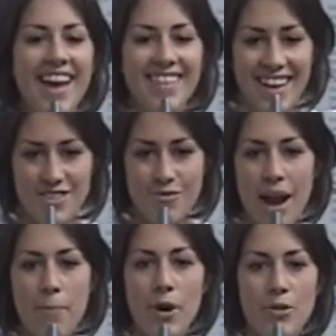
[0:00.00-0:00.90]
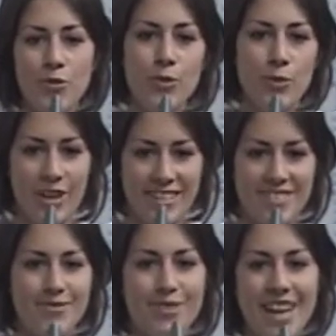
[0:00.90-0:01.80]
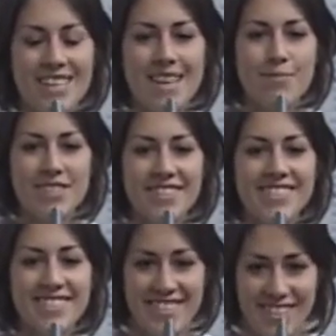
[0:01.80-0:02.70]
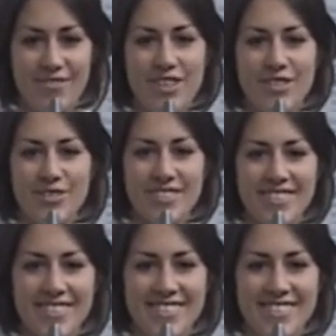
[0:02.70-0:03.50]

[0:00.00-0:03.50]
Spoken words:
And that's a wrap on rubrics. Renee Sampson, CTV News.